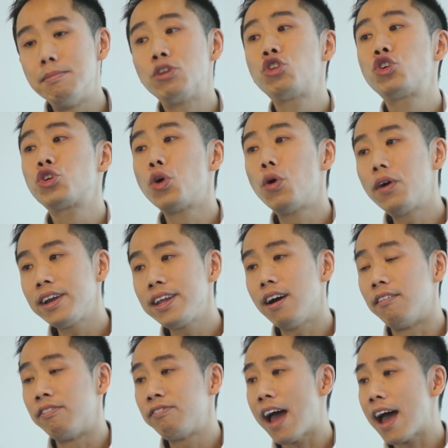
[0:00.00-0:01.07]
majority
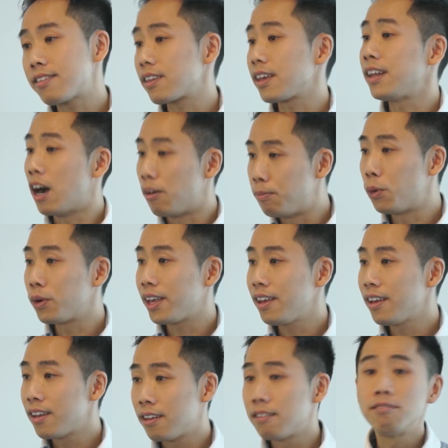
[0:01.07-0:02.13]
of fat in our body
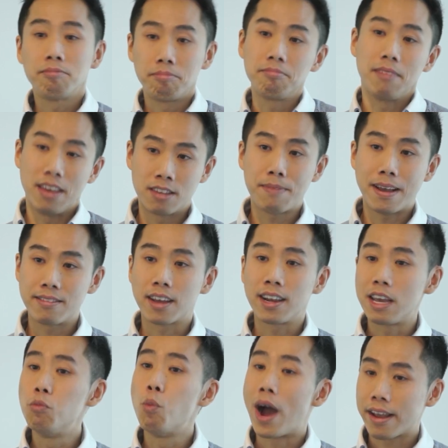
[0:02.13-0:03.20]
is
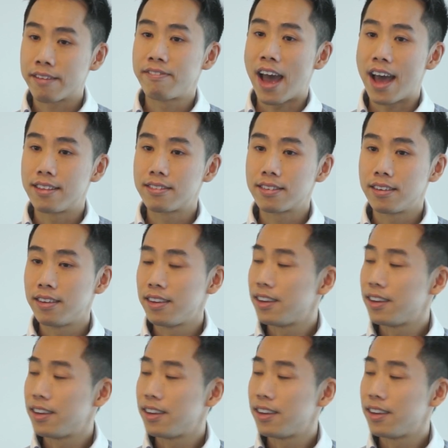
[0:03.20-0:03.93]
basically white fat.